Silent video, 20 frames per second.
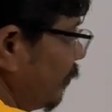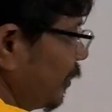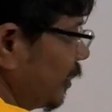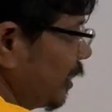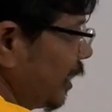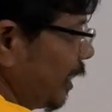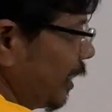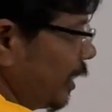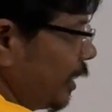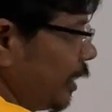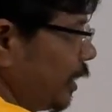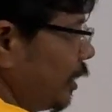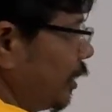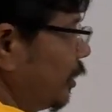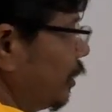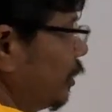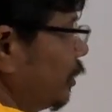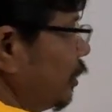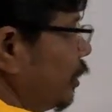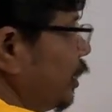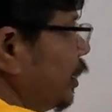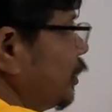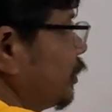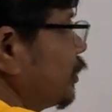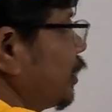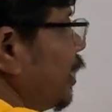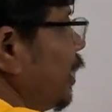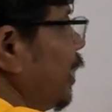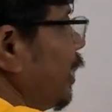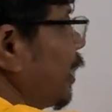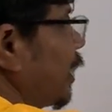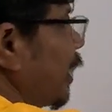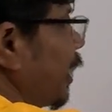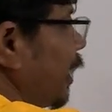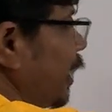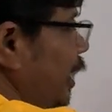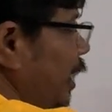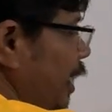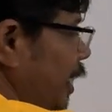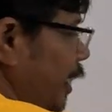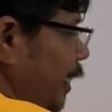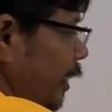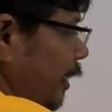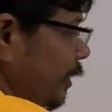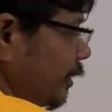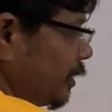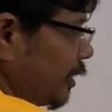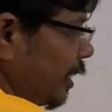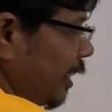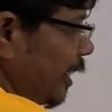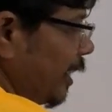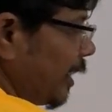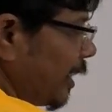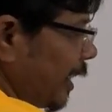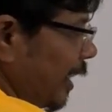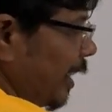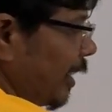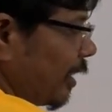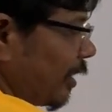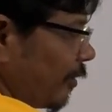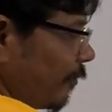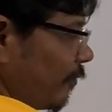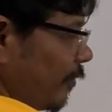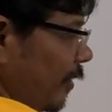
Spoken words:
with the incident ray. Incident ray and